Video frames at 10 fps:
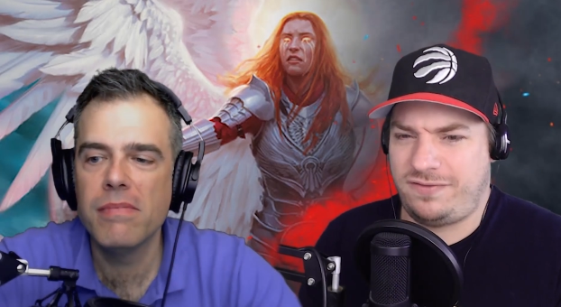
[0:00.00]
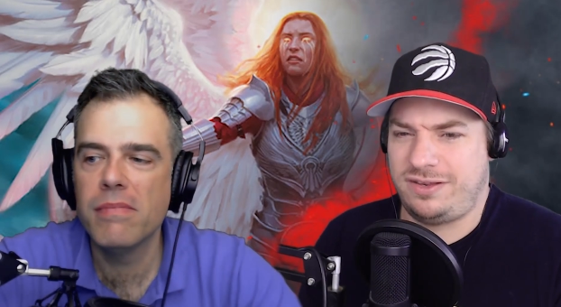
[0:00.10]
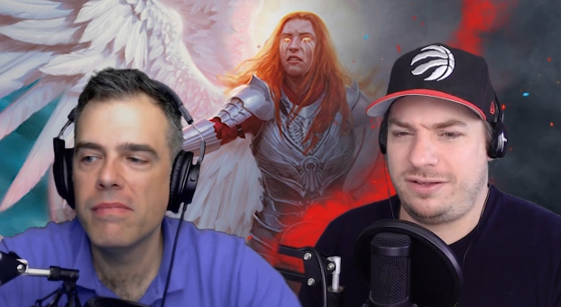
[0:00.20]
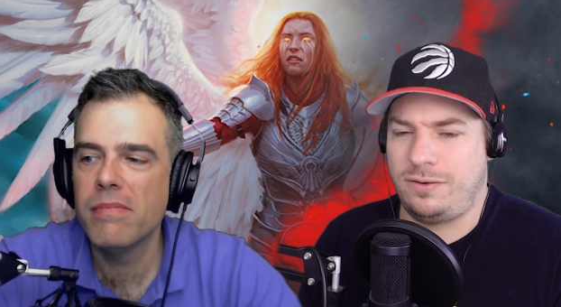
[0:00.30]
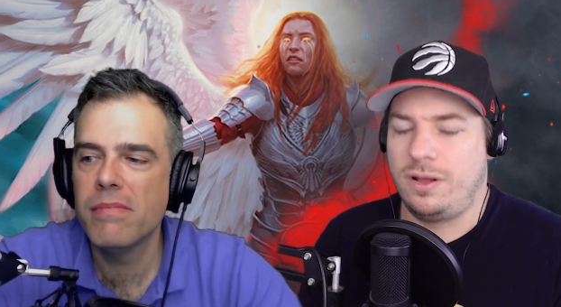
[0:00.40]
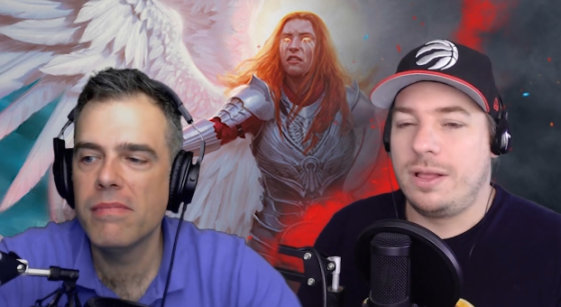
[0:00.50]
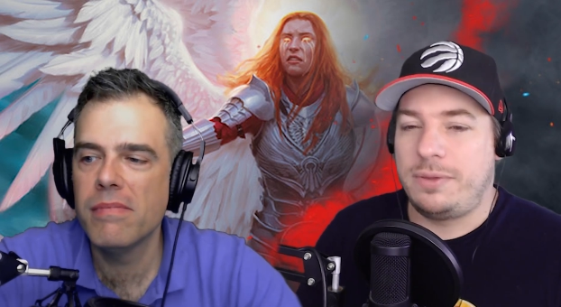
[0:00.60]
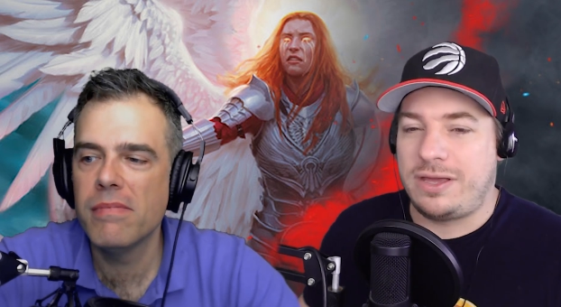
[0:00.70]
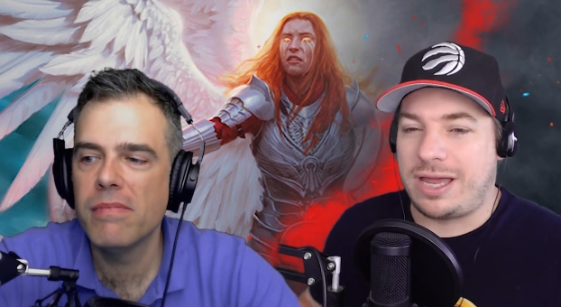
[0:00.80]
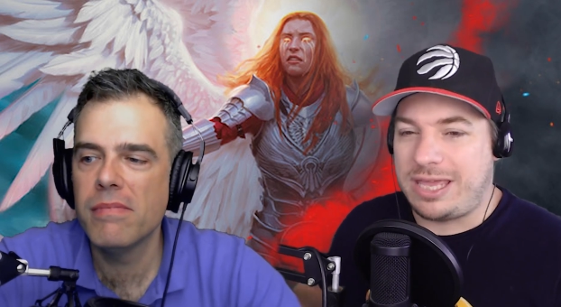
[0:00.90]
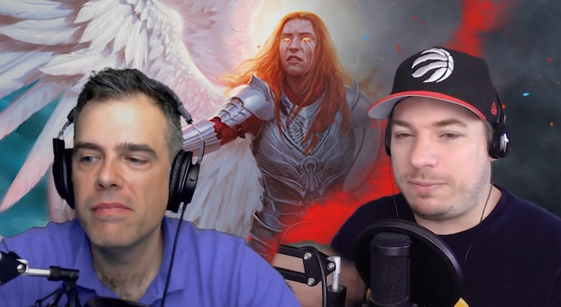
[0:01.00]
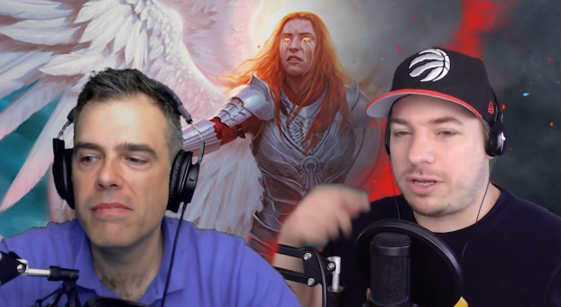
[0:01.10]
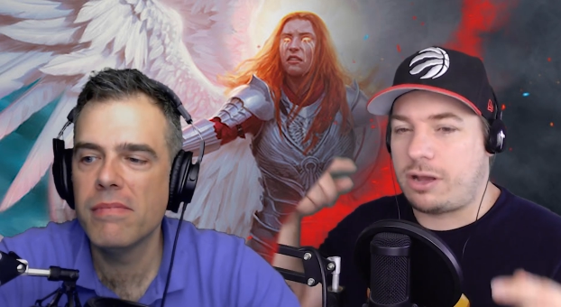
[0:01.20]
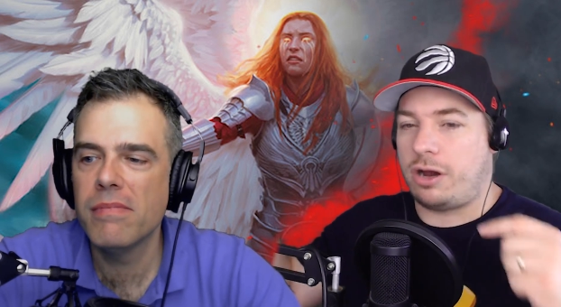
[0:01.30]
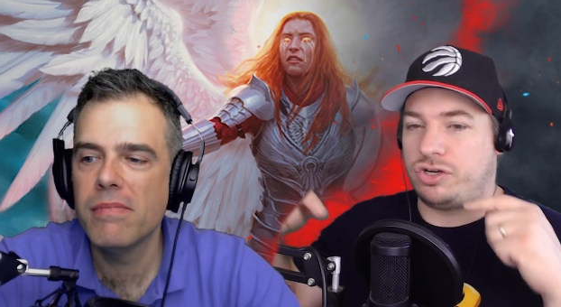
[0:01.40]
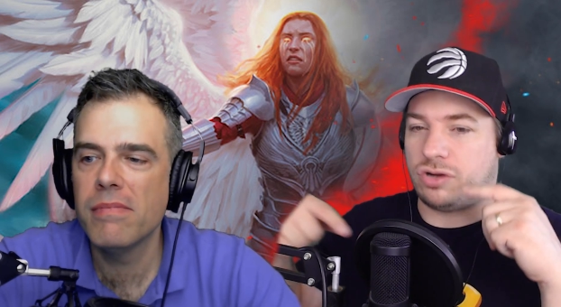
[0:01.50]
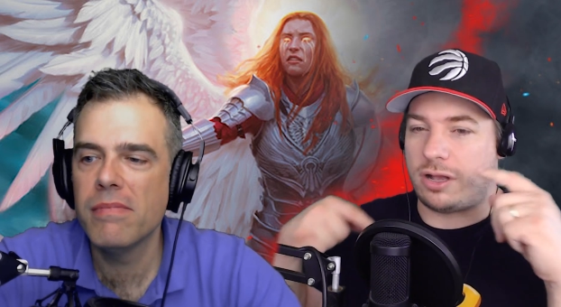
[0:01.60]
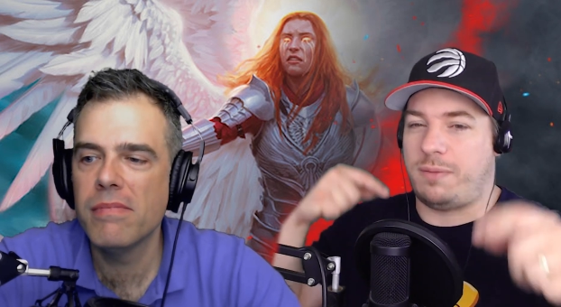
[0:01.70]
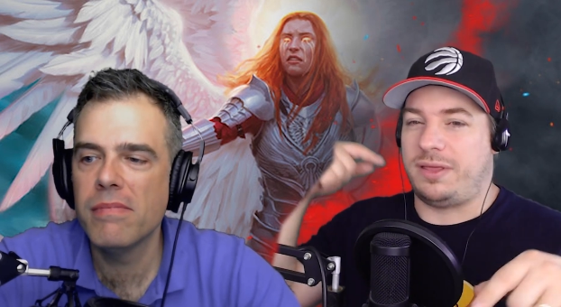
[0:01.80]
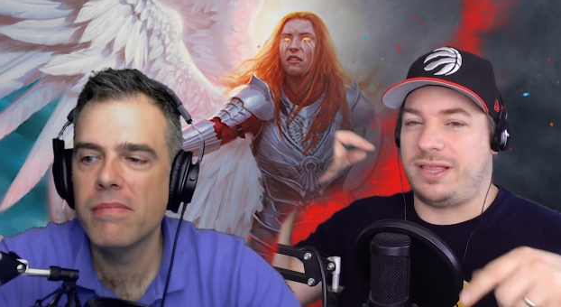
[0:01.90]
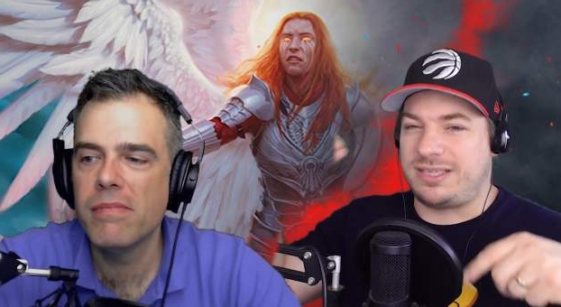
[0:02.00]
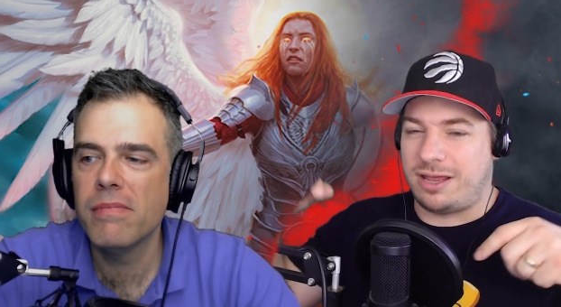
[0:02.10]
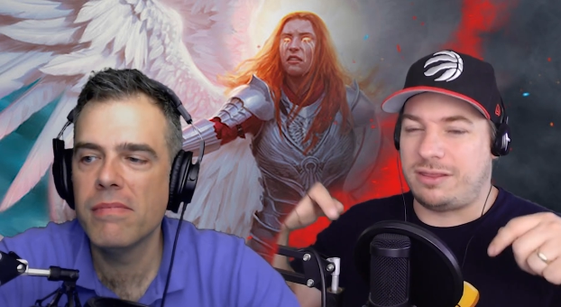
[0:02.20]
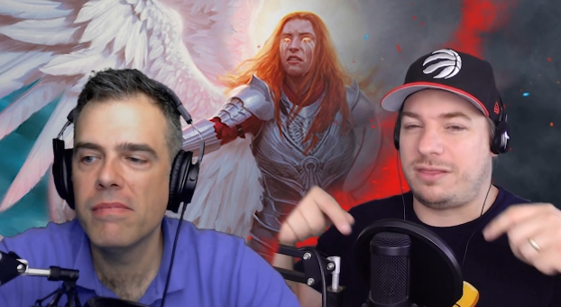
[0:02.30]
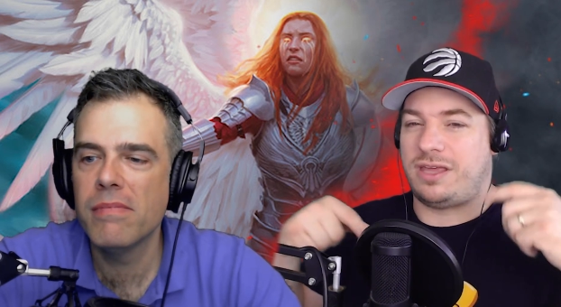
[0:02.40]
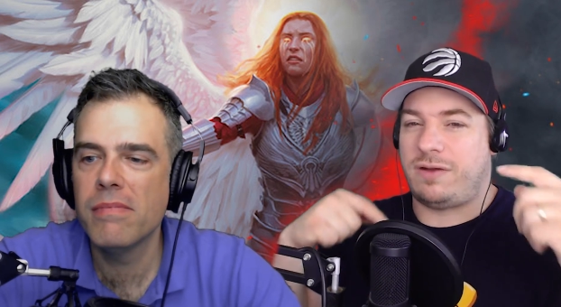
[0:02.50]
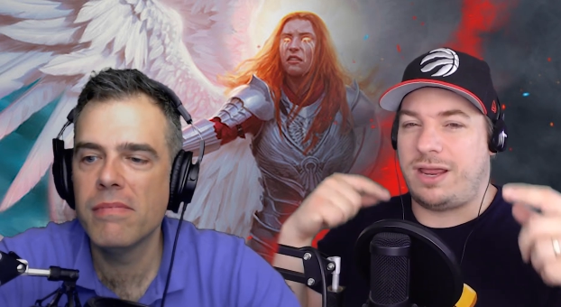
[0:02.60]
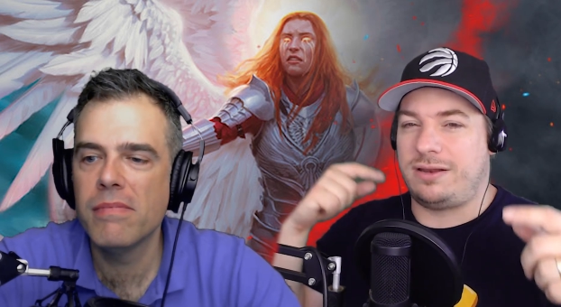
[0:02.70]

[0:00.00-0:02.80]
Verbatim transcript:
Speaker 1: you do, but you gotta keep the card draw coming. That's another thing, right?